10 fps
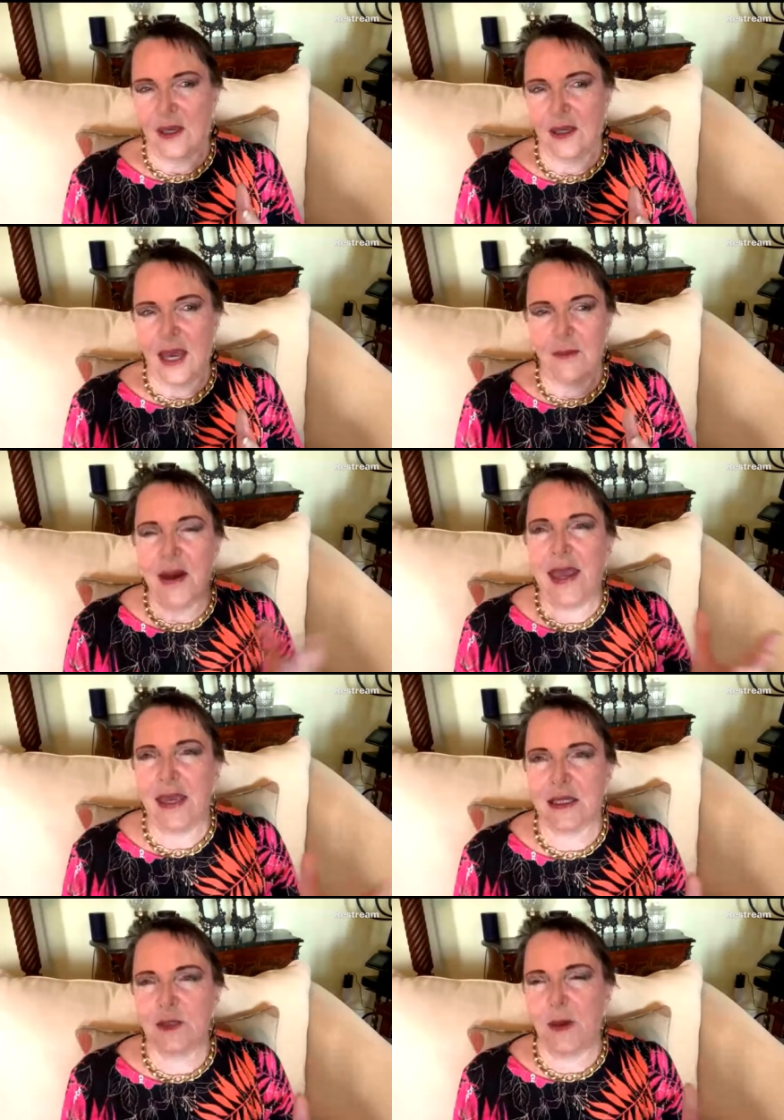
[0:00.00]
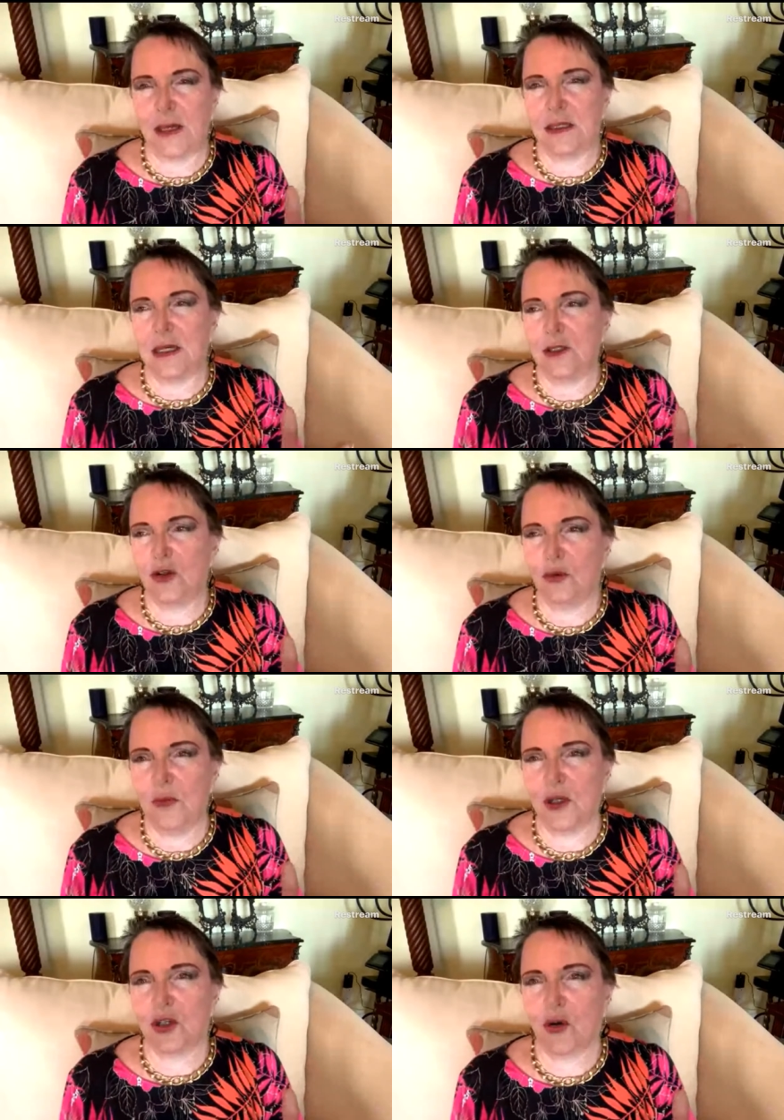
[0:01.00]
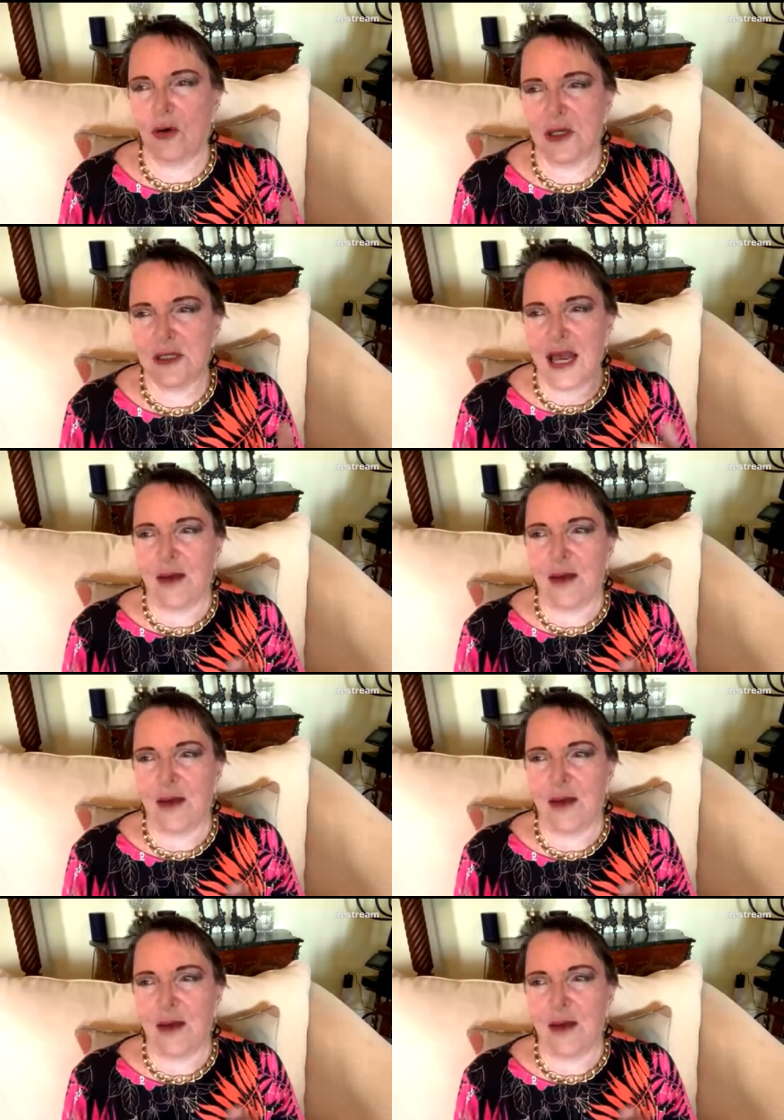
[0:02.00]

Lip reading: Am I expecting too much, Chris?